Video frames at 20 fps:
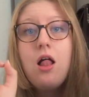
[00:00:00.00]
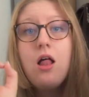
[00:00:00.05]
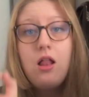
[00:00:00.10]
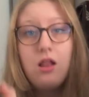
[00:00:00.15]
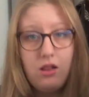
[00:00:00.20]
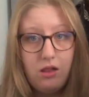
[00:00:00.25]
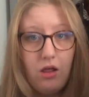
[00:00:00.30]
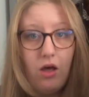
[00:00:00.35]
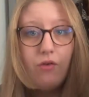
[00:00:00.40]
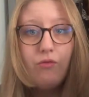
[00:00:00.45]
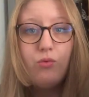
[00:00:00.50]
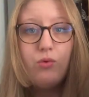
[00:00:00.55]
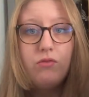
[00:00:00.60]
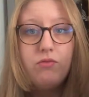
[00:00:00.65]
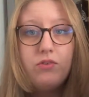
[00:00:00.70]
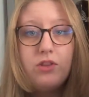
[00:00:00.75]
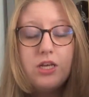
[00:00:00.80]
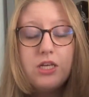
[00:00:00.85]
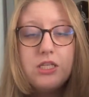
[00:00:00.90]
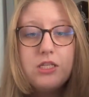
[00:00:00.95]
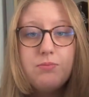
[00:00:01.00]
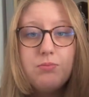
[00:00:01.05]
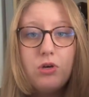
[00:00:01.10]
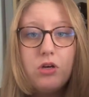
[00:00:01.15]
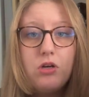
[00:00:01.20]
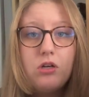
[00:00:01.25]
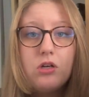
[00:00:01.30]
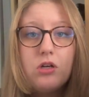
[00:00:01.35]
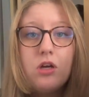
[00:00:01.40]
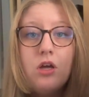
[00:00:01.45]
love with this
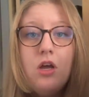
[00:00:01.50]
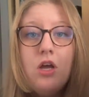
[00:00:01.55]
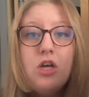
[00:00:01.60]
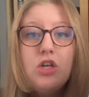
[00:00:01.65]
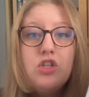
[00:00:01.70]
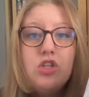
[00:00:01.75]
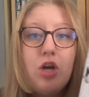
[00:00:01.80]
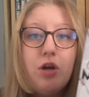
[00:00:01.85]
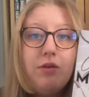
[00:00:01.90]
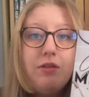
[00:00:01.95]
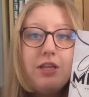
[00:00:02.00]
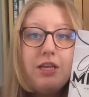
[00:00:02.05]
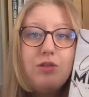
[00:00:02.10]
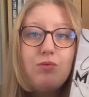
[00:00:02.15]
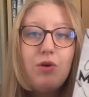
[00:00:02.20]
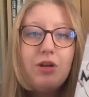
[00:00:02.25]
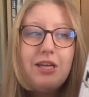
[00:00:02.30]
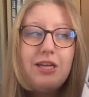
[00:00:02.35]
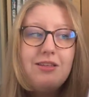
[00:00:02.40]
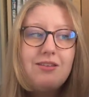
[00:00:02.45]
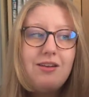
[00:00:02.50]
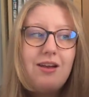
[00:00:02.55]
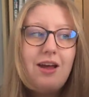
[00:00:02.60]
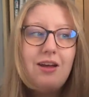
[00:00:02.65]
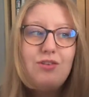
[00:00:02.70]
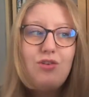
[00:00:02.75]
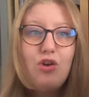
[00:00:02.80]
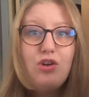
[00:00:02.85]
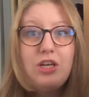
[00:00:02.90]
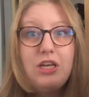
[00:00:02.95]
book. So this one is an
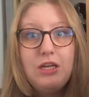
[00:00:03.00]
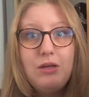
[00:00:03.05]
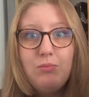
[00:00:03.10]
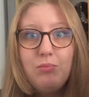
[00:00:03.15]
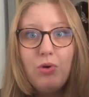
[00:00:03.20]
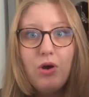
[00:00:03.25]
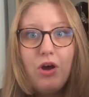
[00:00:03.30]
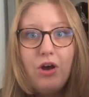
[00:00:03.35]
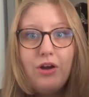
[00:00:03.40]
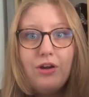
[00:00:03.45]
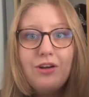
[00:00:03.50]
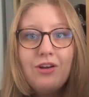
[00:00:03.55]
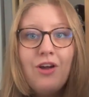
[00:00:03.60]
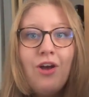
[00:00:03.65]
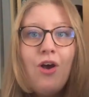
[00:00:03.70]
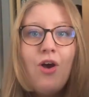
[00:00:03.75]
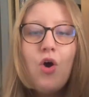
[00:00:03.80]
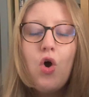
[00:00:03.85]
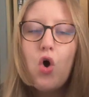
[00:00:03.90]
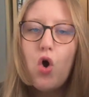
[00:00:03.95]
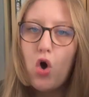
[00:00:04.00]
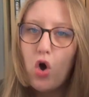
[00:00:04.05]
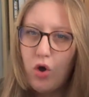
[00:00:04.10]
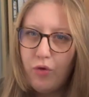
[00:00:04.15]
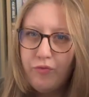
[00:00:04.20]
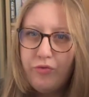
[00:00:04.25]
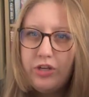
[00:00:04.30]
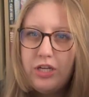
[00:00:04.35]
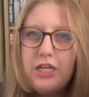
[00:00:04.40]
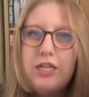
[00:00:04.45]
ice hockey book.
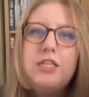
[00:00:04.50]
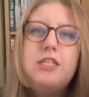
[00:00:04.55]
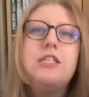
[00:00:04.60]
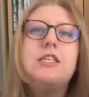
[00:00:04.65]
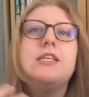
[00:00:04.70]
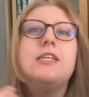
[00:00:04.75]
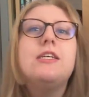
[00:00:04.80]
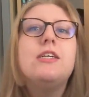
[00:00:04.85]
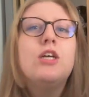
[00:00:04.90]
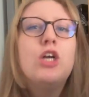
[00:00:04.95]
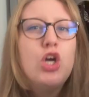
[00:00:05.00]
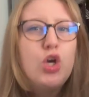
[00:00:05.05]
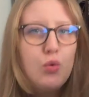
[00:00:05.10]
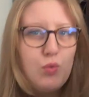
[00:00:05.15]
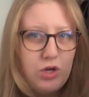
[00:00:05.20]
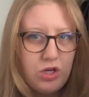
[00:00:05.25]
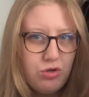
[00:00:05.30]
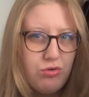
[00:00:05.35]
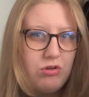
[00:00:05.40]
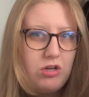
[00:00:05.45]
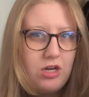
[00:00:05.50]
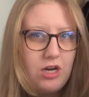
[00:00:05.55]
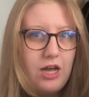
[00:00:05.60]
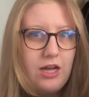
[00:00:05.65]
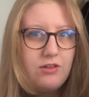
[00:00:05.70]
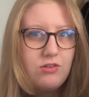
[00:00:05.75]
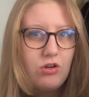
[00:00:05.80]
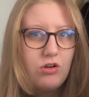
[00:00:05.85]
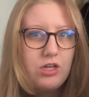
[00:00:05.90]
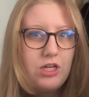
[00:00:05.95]
Obviously, we're doing an
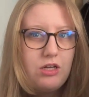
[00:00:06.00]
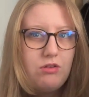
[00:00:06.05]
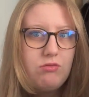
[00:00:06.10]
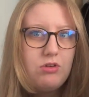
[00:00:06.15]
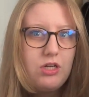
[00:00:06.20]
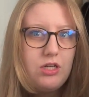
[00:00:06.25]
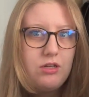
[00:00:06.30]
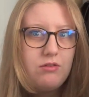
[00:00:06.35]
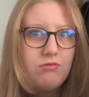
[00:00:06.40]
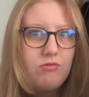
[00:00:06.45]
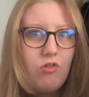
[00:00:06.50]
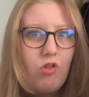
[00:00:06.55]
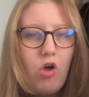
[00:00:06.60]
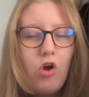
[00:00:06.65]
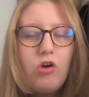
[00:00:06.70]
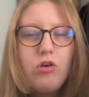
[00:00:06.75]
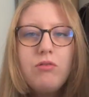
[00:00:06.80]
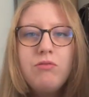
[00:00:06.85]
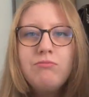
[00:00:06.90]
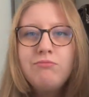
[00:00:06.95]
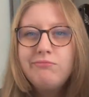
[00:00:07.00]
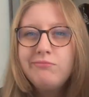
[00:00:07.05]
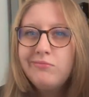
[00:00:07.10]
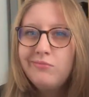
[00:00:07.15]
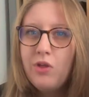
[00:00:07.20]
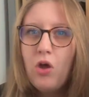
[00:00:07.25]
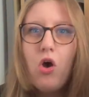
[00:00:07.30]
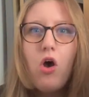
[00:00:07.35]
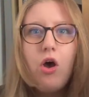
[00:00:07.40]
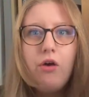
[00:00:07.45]
ice hockey reading vlog.
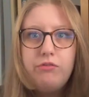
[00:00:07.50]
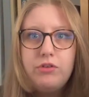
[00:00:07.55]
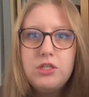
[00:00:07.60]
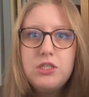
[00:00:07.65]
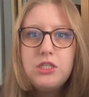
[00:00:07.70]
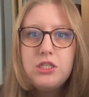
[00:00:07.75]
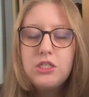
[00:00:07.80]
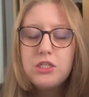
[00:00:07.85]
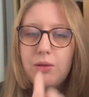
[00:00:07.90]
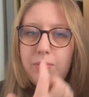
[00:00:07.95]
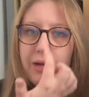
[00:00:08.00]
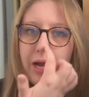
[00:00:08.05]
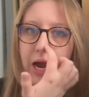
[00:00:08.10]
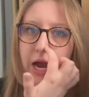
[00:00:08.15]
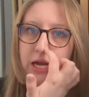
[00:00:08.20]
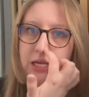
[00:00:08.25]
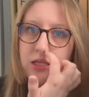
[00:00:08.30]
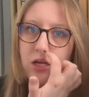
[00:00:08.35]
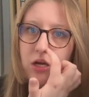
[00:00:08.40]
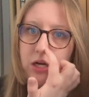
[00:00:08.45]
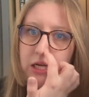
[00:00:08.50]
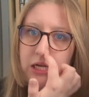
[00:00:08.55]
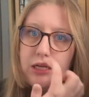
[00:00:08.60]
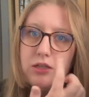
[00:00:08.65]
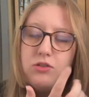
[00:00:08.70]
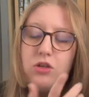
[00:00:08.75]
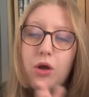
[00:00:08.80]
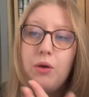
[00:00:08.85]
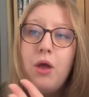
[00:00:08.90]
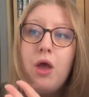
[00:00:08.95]
Obviously, it's going to be ice hockey.
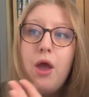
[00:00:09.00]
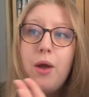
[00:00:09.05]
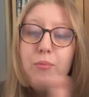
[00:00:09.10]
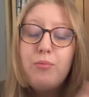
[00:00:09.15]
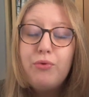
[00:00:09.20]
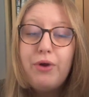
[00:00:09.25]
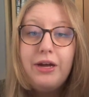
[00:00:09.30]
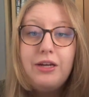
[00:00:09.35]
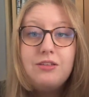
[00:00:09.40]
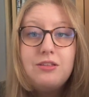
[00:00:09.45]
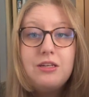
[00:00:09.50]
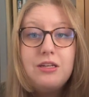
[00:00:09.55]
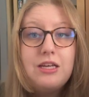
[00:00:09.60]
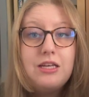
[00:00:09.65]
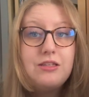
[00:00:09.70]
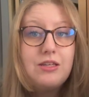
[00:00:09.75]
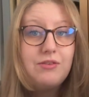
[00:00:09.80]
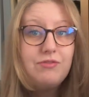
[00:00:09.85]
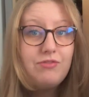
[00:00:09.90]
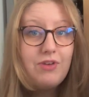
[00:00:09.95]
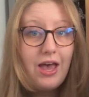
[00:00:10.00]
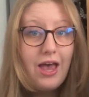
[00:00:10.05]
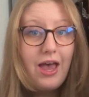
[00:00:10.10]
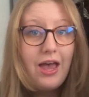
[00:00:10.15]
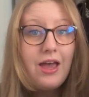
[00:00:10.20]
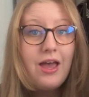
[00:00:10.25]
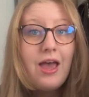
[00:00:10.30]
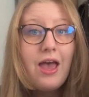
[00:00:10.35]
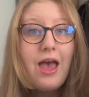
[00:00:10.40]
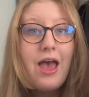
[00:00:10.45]
So Brexton is a
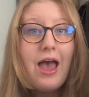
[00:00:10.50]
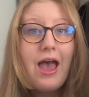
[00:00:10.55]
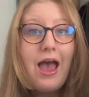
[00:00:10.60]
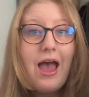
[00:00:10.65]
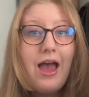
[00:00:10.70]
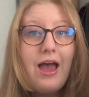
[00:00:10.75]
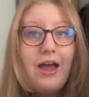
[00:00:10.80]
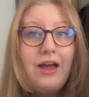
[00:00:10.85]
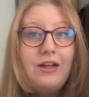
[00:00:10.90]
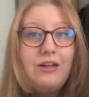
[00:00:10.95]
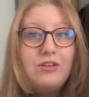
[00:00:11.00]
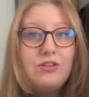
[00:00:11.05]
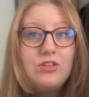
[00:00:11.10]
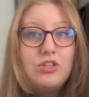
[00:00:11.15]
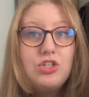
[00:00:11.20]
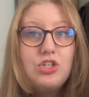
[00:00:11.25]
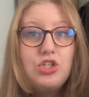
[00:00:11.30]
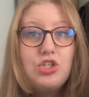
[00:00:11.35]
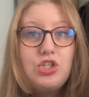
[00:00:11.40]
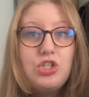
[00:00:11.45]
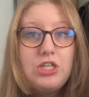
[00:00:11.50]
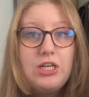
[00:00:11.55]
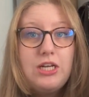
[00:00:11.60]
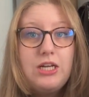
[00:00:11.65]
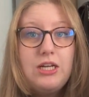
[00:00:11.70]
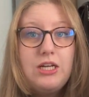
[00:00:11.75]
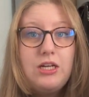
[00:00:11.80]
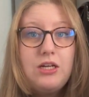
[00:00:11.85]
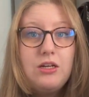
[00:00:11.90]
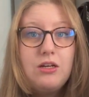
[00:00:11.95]
vet and
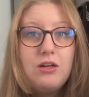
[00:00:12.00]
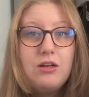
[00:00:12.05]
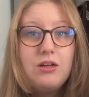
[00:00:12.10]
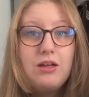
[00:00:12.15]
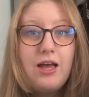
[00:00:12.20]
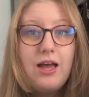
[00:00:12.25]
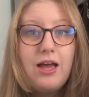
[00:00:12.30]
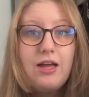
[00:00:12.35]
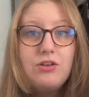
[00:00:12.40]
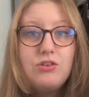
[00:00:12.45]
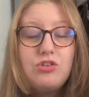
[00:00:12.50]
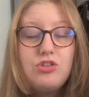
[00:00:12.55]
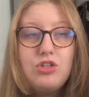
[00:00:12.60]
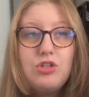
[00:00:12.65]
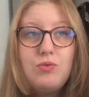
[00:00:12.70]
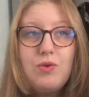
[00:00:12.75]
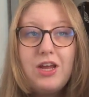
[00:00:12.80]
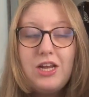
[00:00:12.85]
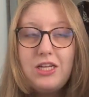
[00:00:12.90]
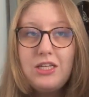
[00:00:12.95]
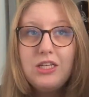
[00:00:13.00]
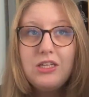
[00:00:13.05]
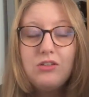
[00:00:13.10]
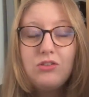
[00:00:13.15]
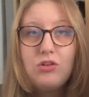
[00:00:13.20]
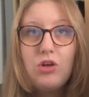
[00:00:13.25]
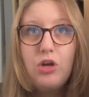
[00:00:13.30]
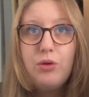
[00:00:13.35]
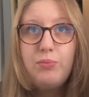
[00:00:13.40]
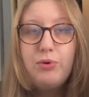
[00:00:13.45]
she had to, 8 years
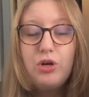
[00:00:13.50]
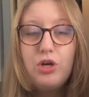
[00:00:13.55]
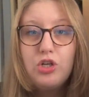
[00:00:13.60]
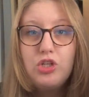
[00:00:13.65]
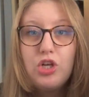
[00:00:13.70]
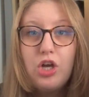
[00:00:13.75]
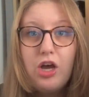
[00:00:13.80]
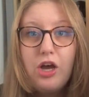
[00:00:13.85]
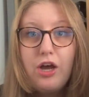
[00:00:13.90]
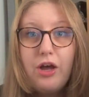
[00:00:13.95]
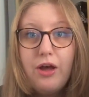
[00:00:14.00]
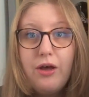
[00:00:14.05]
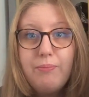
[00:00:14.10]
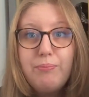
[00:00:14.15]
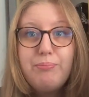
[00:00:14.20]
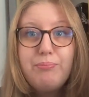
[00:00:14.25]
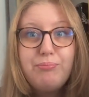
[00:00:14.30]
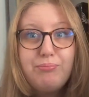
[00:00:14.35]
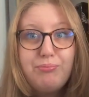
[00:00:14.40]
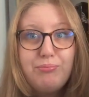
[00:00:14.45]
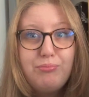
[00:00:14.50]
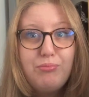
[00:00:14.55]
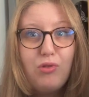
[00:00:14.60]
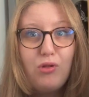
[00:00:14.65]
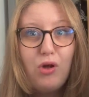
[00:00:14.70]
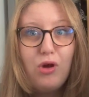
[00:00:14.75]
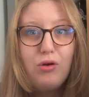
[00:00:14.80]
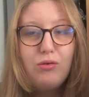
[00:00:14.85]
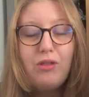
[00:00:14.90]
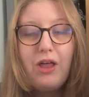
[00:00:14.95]
ago, push her
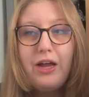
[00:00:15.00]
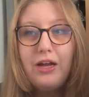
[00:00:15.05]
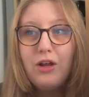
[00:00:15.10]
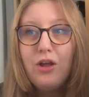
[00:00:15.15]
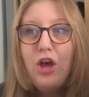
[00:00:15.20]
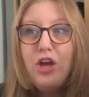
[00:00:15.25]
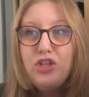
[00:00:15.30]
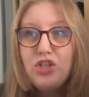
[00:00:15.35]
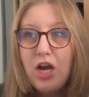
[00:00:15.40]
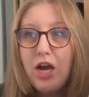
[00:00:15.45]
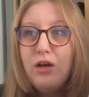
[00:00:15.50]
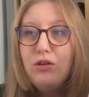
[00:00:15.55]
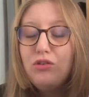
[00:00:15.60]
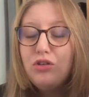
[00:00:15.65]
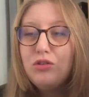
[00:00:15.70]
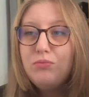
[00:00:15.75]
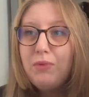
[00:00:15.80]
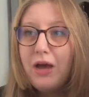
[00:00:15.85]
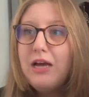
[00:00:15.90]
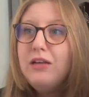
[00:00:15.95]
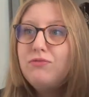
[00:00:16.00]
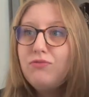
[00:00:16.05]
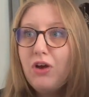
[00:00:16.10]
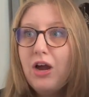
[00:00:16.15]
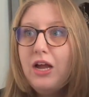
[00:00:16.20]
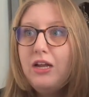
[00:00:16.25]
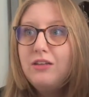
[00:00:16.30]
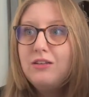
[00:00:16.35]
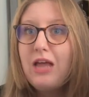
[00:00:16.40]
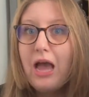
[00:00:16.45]
her childhood best
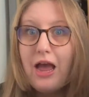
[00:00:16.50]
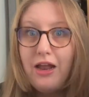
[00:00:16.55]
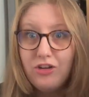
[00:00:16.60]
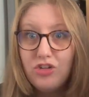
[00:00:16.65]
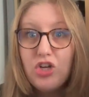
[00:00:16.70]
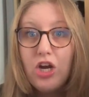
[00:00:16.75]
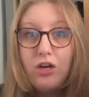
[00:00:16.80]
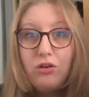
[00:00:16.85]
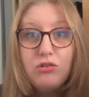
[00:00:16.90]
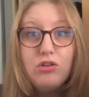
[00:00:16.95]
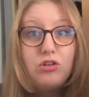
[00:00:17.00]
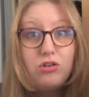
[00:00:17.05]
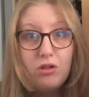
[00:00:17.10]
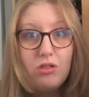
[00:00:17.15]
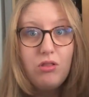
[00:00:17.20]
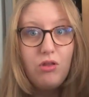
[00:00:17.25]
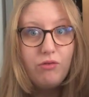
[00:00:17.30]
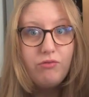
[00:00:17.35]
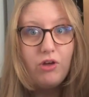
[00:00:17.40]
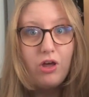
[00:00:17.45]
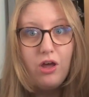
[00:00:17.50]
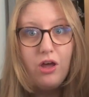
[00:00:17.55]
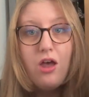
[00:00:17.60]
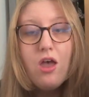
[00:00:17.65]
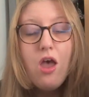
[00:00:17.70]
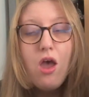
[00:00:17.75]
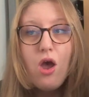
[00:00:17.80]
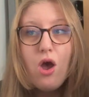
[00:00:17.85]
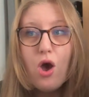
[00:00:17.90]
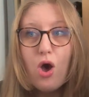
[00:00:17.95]
friend and childhood lover
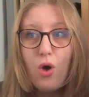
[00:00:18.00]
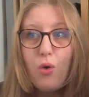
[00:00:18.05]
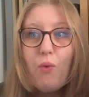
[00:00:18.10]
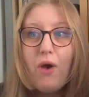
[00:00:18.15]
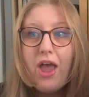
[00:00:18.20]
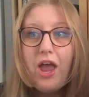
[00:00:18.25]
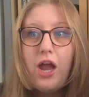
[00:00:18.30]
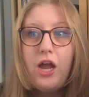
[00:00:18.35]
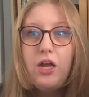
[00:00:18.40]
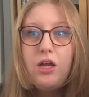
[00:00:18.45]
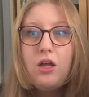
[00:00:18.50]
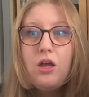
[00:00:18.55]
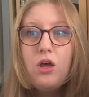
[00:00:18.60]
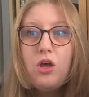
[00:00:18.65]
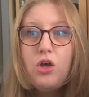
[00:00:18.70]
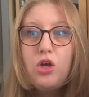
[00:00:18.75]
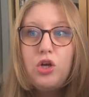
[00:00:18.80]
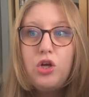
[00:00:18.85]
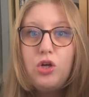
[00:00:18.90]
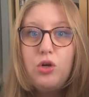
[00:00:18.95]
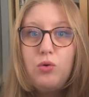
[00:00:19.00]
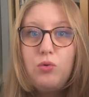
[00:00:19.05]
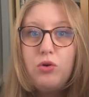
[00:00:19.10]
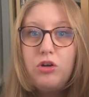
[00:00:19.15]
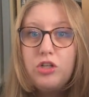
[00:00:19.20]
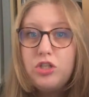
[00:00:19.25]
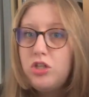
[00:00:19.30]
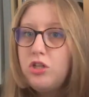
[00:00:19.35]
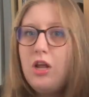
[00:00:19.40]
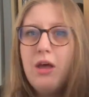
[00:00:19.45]
away, who
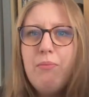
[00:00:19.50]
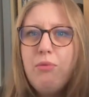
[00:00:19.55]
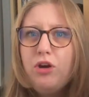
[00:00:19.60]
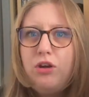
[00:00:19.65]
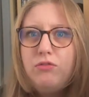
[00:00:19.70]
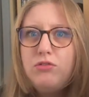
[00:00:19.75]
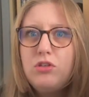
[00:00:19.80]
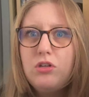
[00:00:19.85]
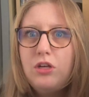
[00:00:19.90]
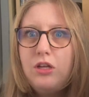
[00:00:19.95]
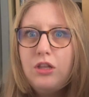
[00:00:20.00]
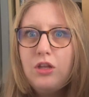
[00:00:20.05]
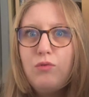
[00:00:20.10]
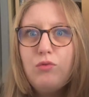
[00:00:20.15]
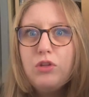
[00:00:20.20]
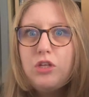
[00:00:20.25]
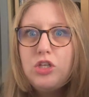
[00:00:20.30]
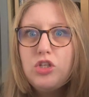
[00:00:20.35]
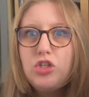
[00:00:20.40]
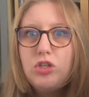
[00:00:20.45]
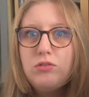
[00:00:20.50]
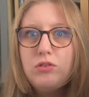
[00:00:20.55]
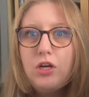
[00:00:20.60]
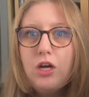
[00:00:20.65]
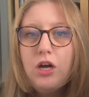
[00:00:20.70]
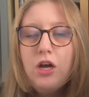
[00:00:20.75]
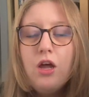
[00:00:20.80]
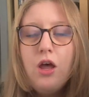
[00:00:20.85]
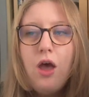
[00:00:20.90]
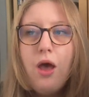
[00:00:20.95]
they're both still in love with each
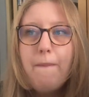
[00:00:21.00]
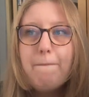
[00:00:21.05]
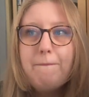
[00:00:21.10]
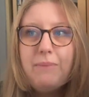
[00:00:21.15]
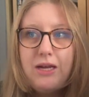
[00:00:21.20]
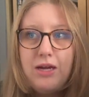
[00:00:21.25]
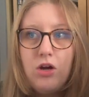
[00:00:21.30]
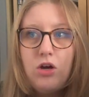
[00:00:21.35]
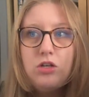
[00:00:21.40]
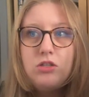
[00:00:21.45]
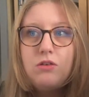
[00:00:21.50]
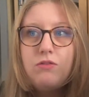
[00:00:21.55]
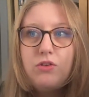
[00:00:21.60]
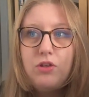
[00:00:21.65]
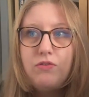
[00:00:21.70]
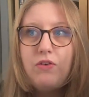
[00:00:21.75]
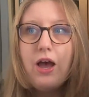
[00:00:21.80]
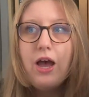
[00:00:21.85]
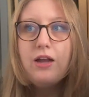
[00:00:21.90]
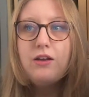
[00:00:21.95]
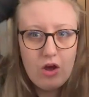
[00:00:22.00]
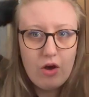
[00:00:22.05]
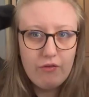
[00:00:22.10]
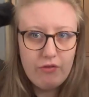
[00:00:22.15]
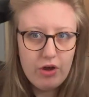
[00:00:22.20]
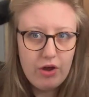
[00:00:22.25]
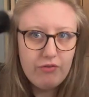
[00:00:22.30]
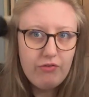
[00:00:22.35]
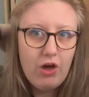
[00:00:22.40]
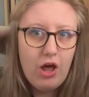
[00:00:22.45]
other because of the fact of
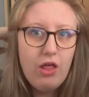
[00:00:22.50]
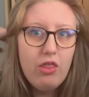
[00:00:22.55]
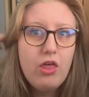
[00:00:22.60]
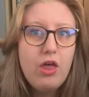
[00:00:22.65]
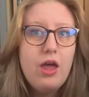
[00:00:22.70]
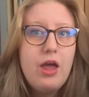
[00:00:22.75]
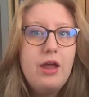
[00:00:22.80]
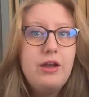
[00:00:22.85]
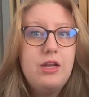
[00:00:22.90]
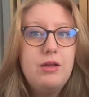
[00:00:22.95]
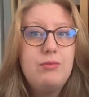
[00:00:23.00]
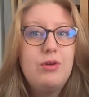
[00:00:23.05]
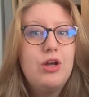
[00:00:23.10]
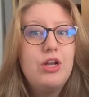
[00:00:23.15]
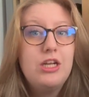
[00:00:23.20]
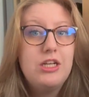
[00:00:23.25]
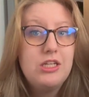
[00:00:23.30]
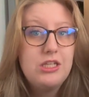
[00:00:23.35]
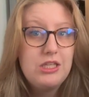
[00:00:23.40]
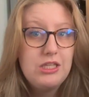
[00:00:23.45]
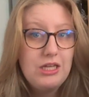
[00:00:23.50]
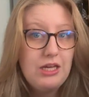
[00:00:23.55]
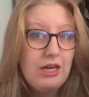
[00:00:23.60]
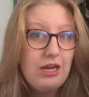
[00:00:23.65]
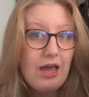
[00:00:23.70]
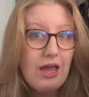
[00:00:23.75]
her father and him going into the